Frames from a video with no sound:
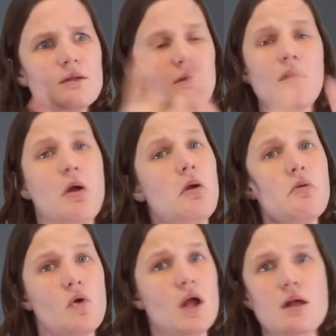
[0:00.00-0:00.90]
So I
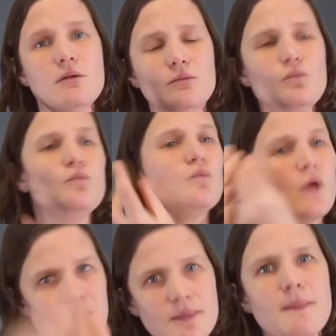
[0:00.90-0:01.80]
was invited to
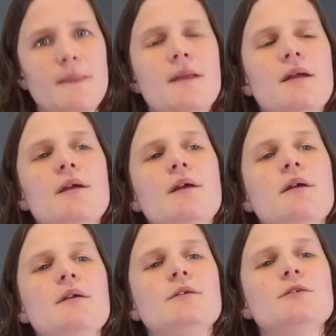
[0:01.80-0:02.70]
go to one of these
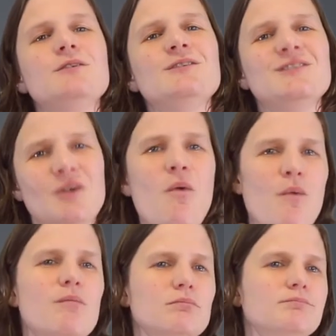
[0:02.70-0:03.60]
meetings by a deaf
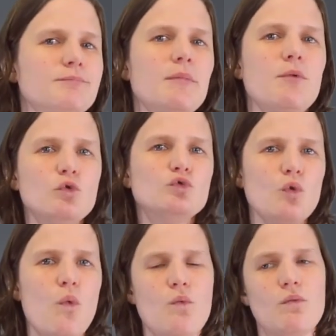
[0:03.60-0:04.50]
refugee, and I went
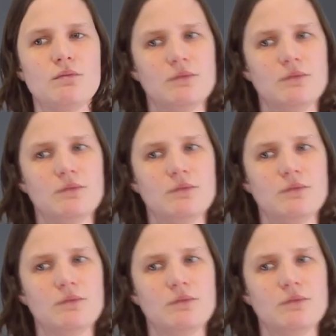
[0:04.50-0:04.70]
along.